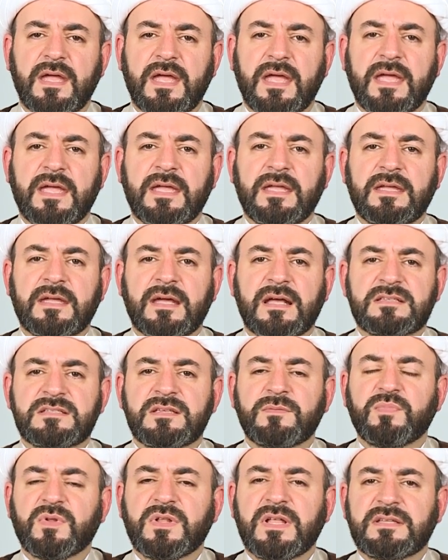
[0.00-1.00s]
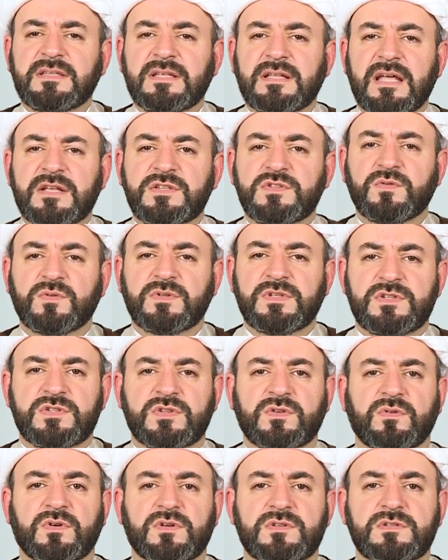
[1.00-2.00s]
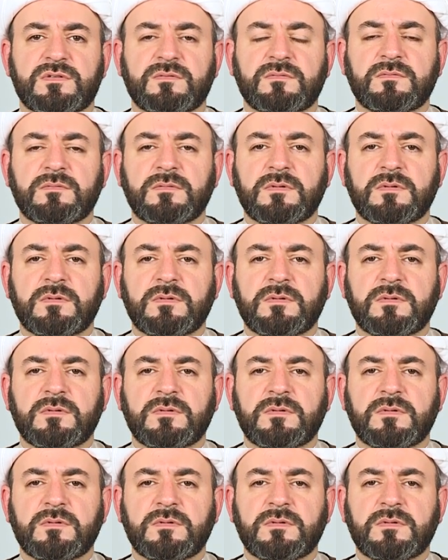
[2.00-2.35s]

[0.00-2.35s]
a simple intellectual discourse.